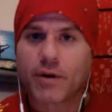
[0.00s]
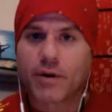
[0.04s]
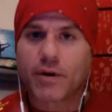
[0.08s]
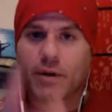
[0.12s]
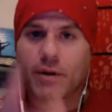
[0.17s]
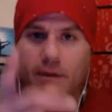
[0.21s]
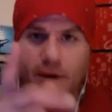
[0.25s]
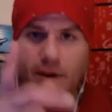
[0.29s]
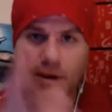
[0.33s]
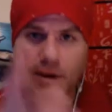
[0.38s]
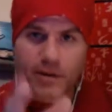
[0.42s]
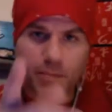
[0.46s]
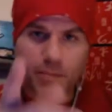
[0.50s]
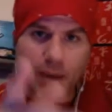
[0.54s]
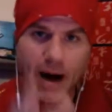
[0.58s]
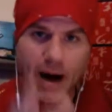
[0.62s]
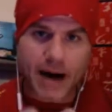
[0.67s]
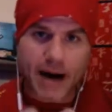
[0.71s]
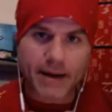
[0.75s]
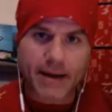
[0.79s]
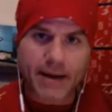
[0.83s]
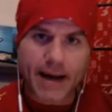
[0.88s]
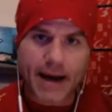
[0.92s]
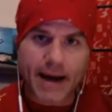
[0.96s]
this
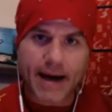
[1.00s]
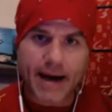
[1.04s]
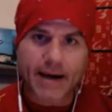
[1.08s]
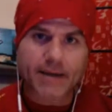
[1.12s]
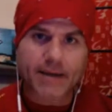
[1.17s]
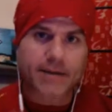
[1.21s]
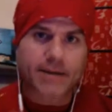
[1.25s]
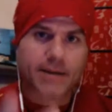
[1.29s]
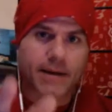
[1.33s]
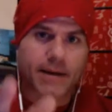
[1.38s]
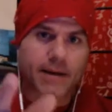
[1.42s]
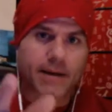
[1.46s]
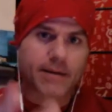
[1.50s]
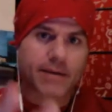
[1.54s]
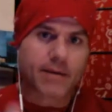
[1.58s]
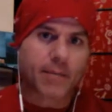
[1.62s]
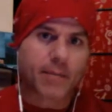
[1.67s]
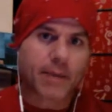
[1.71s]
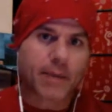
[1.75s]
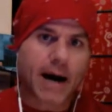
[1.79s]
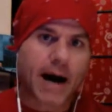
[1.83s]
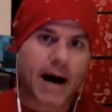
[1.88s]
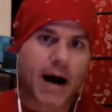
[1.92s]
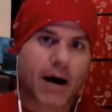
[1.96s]
podcast is
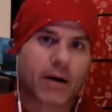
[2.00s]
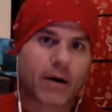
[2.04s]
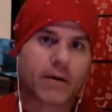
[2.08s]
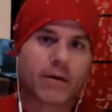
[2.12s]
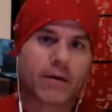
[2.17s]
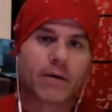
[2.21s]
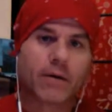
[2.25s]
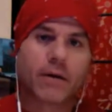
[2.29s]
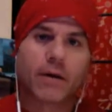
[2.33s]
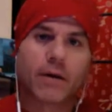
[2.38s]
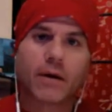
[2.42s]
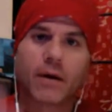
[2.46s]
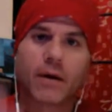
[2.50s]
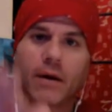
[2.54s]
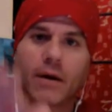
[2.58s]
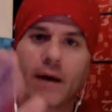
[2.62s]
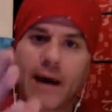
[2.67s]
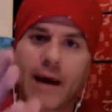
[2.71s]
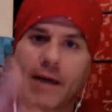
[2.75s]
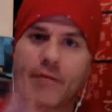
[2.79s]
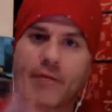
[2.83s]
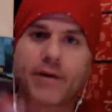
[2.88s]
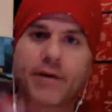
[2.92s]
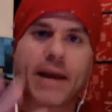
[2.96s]
about
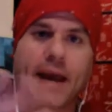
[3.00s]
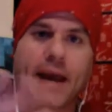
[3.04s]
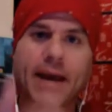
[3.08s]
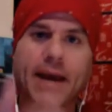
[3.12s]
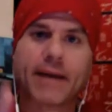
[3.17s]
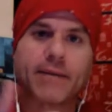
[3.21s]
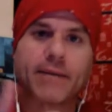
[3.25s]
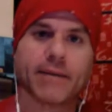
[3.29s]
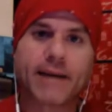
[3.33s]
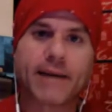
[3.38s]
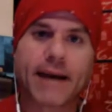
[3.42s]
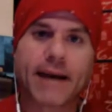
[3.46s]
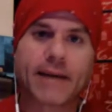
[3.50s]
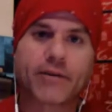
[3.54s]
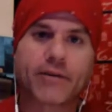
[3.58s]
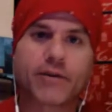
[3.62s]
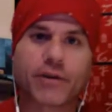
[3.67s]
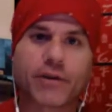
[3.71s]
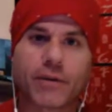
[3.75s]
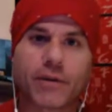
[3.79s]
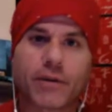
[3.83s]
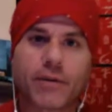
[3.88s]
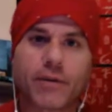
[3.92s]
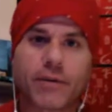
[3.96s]
everyday
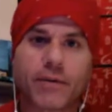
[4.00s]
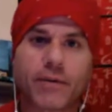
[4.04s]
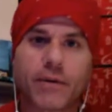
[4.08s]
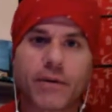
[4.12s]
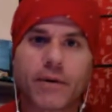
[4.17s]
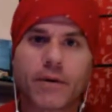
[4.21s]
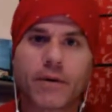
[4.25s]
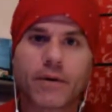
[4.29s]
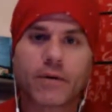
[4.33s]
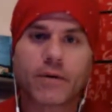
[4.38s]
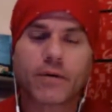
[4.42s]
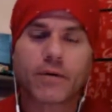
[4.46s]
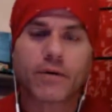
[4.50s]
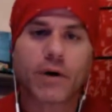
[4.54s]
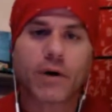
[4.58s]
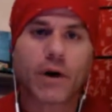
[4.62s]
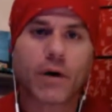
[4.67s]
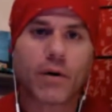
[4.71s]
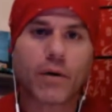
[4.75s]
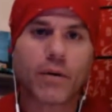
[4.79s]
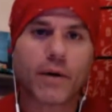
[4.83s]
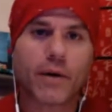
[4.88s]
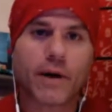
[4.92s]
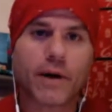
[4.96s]
intention.
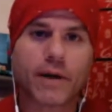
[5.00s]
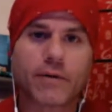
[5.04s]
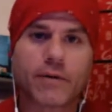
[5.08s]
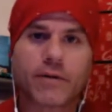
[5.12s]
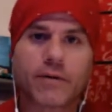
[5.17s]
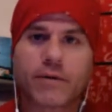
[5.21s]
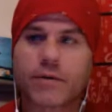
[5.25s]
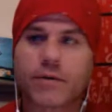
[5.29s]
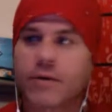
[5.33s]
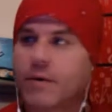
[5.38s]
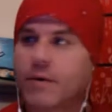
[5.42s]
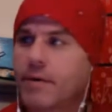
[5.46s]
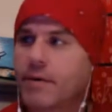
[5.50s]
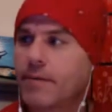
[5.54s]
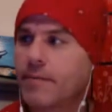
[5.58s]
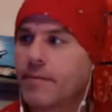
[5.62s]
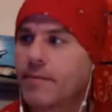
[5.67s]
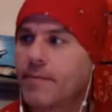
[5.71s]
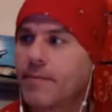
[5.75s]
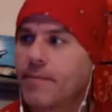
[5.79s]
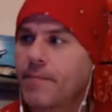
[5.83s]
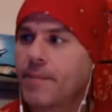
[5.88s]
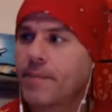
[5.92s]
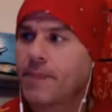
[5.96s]
So it's
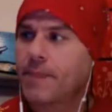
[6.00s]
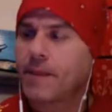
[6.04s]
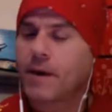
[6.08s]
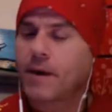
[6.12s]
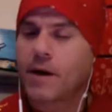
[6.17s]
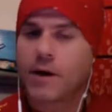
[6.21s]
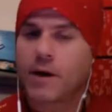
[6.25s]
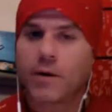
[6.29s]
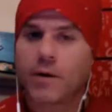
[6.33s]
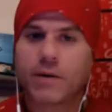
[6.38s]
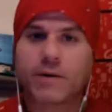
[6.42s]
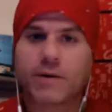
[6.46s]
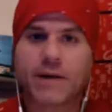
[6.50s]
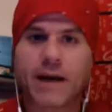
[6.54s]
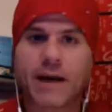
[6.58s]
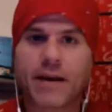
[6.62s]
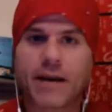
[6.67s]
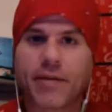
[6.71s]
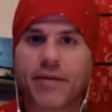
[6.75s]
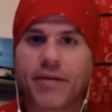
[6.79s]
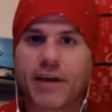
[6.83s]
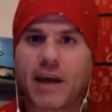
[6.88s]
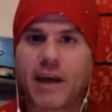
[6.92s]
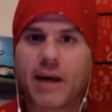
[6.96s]
got a
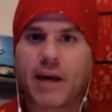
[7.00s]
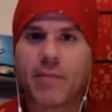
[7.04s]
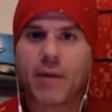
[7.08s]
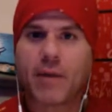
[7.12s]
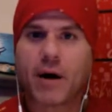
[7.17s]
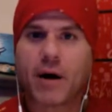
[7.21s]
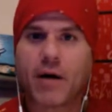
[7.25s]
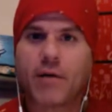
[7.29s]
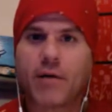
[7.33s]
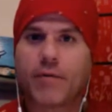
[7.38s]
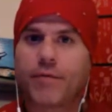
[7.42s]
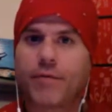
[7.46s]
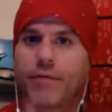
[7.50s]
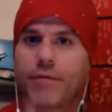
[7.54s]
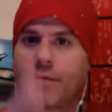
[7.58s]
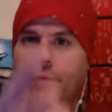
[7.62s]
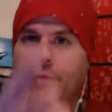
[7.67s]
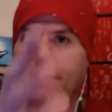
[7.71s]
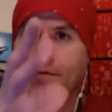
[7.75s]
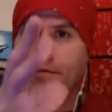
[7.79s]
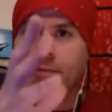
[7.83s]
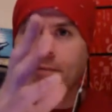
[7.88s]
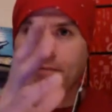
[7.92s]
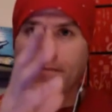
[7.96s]
theme of
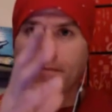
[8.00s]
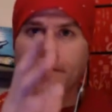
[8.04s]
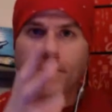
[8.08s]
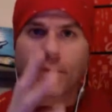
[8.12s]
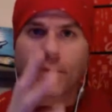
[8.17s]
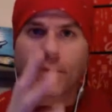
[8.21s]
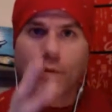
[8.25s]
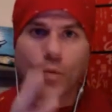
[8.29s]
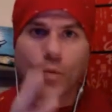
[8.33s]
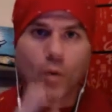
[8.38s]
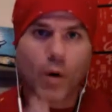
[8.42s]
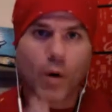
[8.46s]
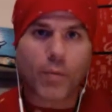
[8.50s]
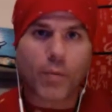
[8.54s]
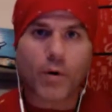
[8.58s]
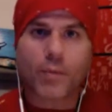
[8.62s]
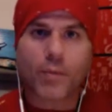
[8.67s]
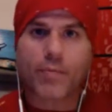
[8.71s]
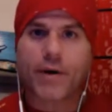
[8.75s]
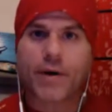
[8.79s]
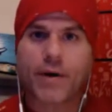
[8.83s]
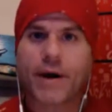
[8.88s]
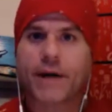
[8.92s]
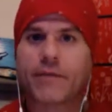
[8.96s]
what we're
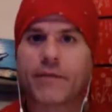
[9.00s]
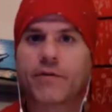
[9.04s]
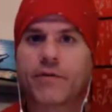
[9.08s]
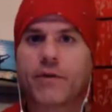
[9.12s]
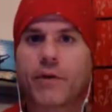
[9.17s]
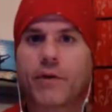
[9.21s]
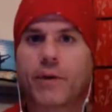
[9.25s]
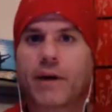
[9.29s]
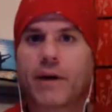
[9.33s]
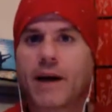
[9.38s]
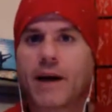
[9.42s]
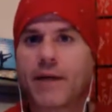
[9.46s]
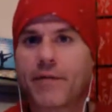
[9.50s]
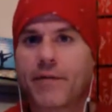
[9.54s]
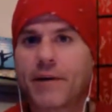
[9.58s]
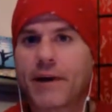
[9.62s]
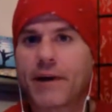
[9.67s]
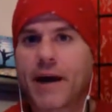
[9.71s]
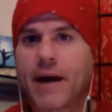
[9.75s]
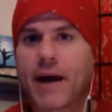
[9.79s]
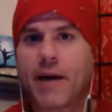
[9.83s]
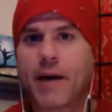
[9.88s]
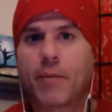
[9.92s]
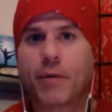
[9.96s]
bringing to it every
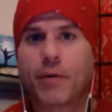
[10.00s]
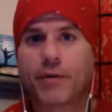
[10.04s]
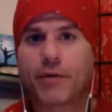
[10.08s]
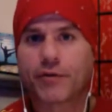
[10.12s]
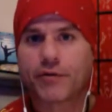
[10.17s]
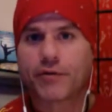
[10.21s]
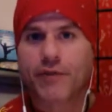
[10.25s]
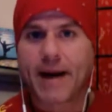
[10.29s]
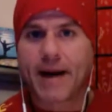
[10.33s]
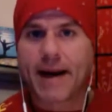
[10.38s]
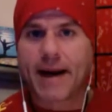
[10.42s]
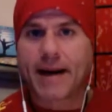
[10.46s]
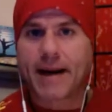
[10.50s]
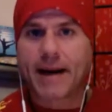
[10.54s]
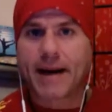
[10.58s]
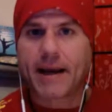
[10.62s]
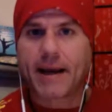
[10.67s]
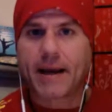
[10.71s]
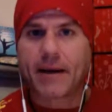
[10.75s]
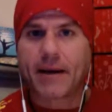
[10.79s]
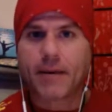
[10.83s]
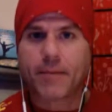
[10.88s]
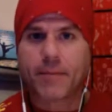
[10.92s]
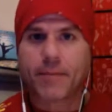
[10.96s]
day with
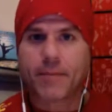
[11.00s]
training.